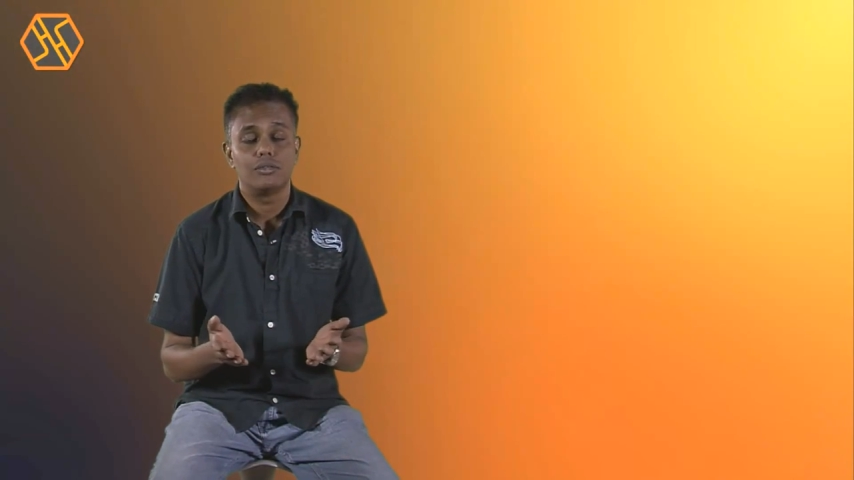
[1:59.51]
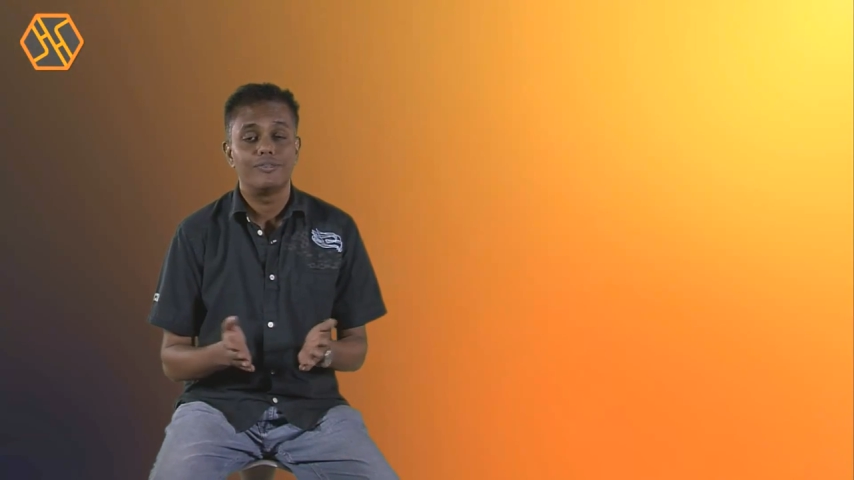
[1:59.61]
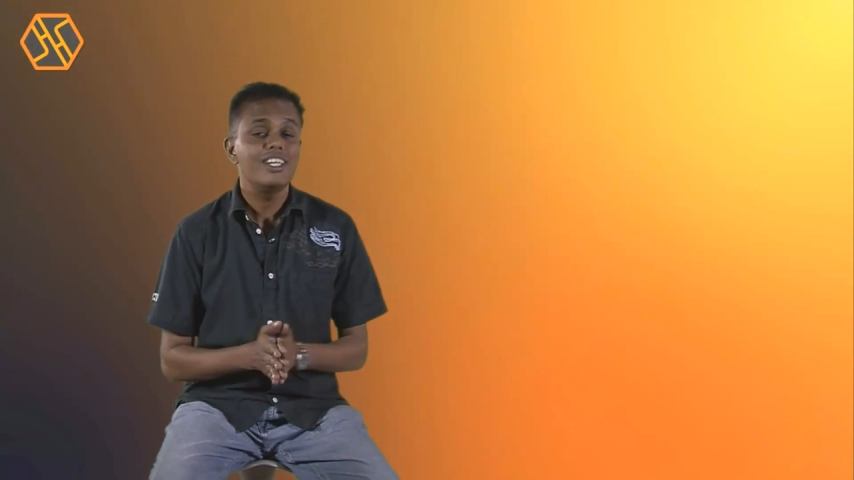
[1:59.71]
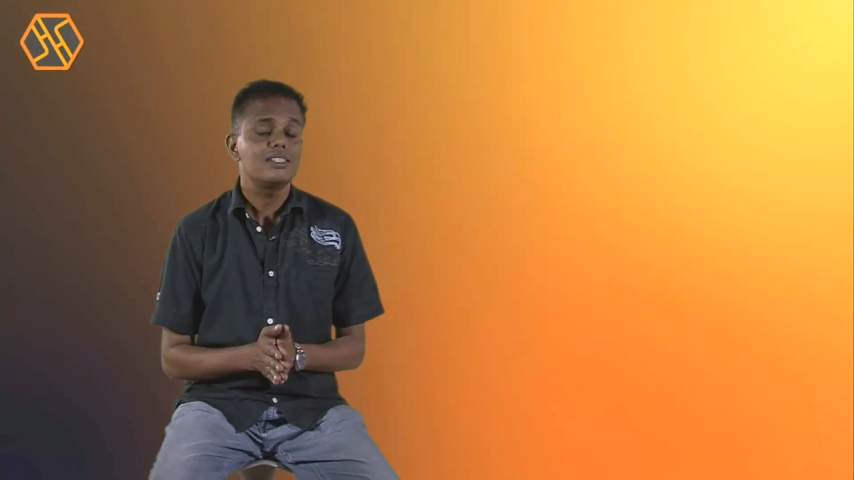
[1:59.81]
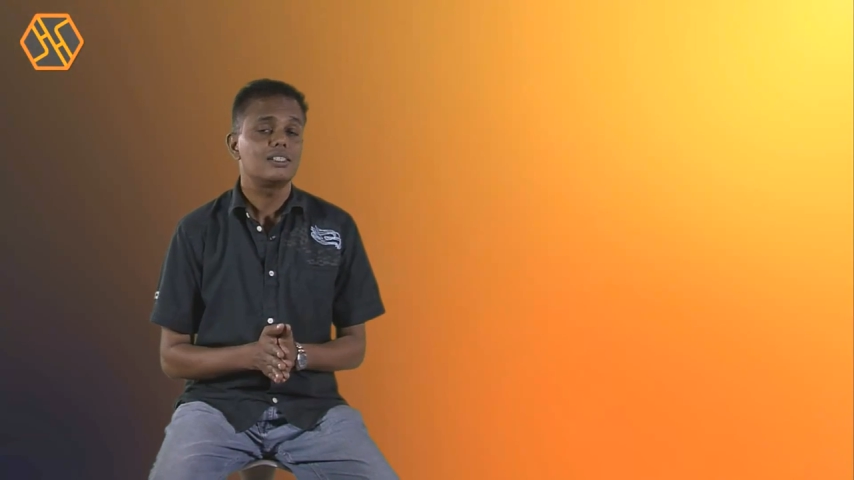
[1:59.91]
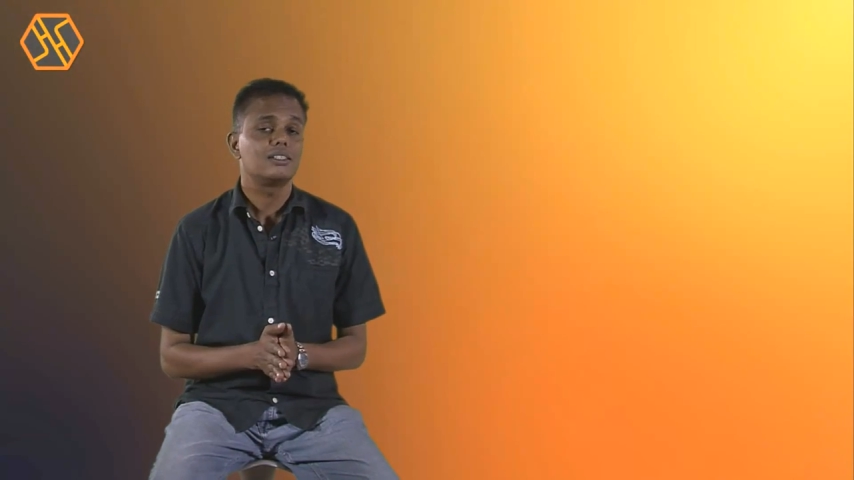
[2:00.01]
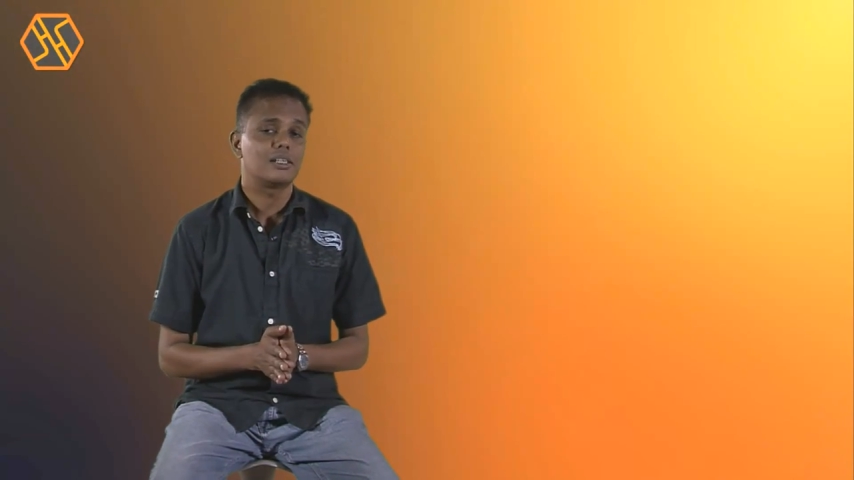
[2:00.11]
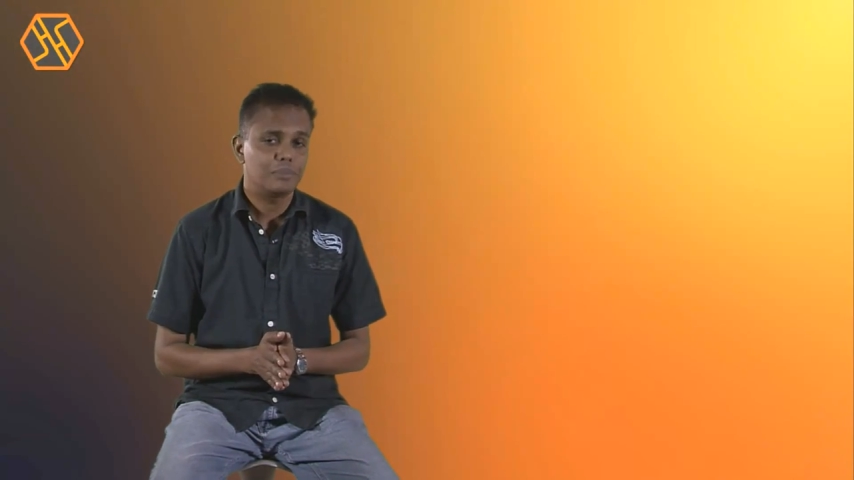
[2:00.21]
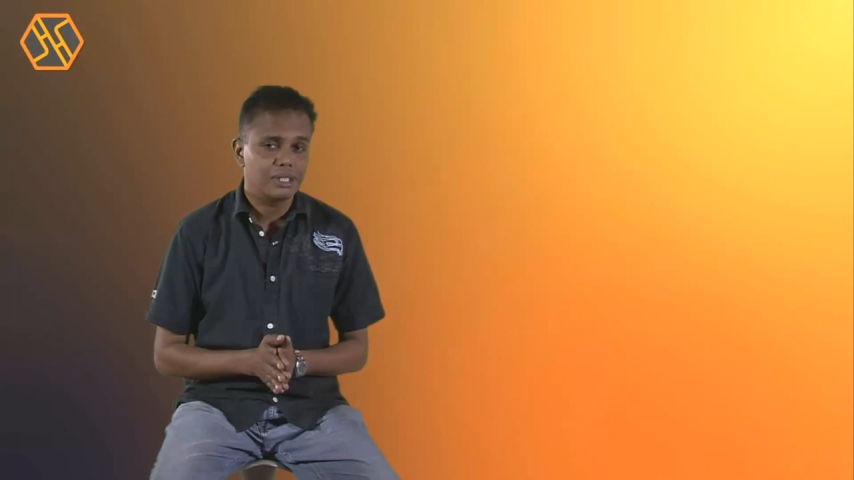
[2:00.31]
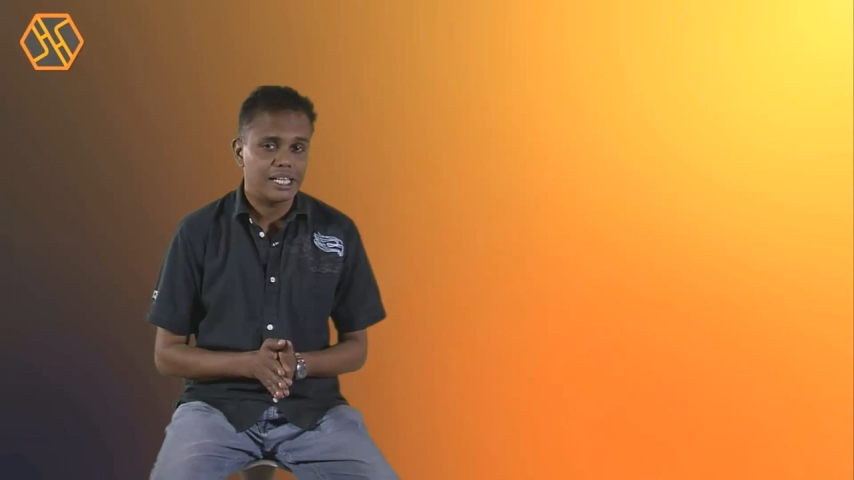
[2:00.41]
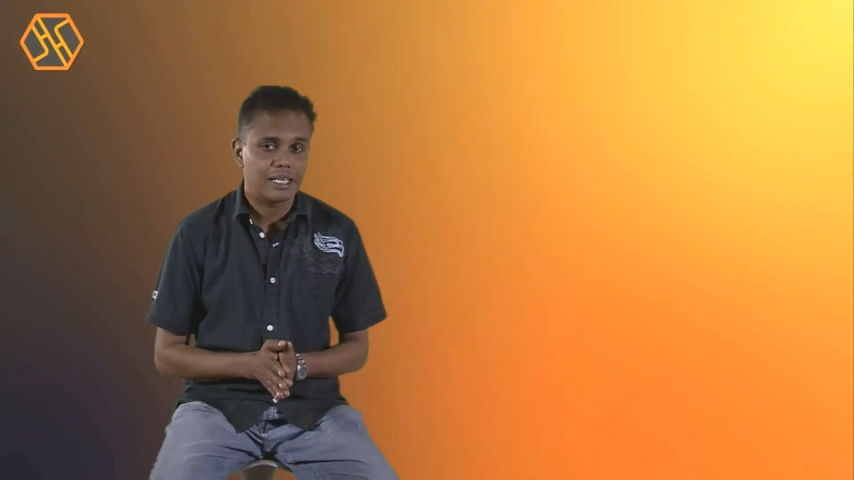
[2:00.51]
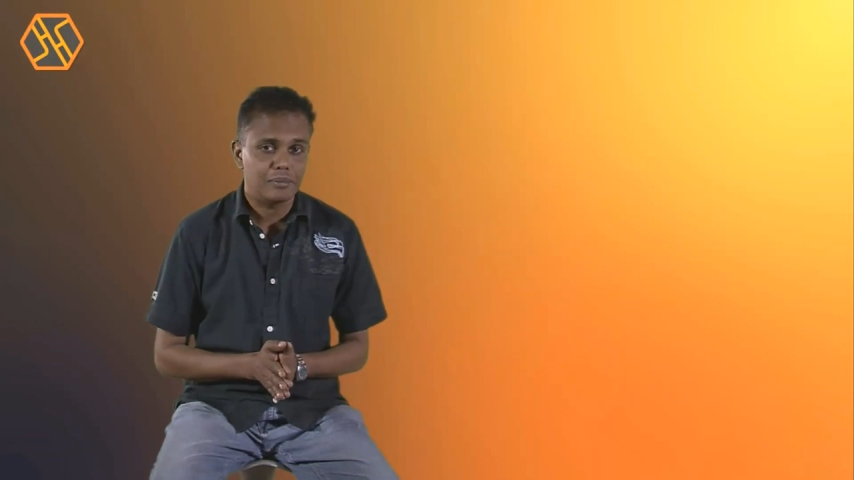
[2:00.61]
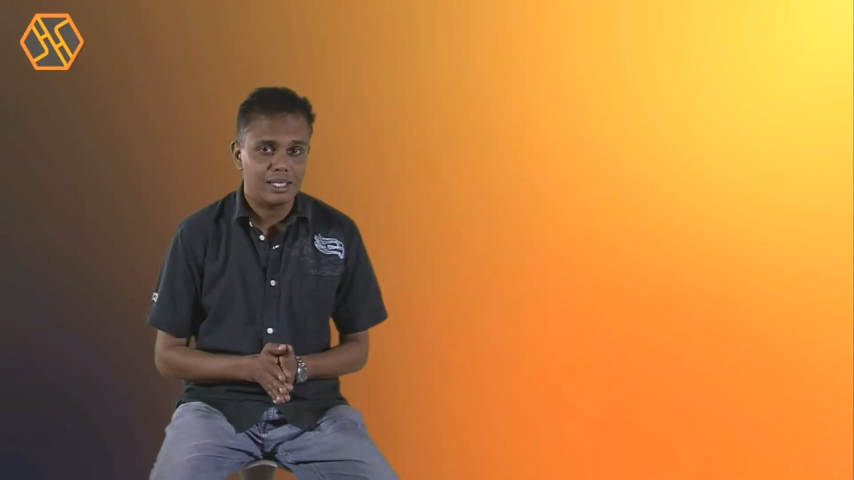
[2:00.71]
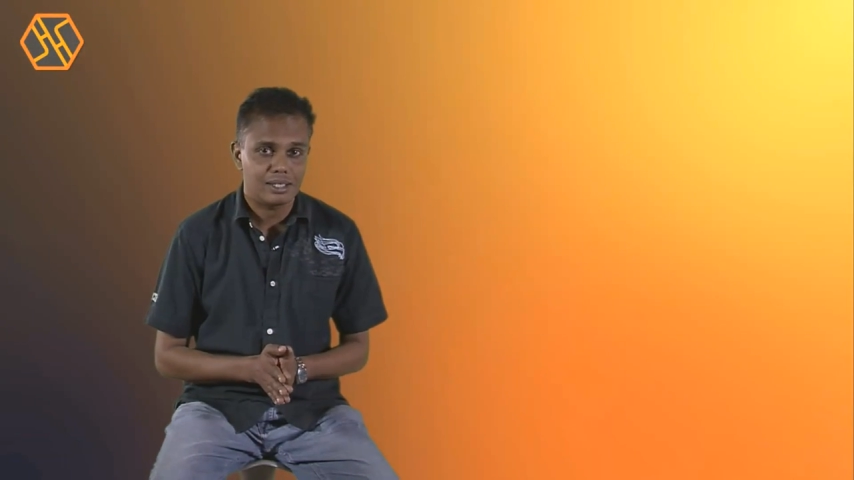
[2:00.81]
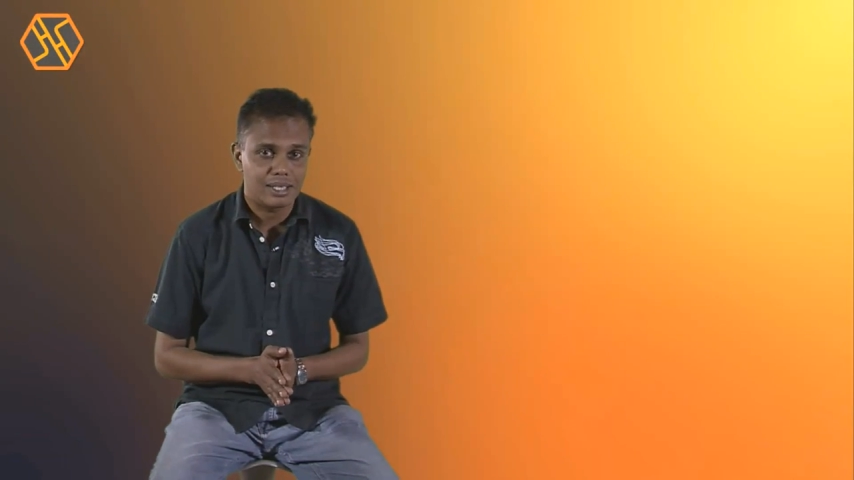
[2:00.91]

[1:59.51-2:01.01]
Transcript: Vincent Kompany admits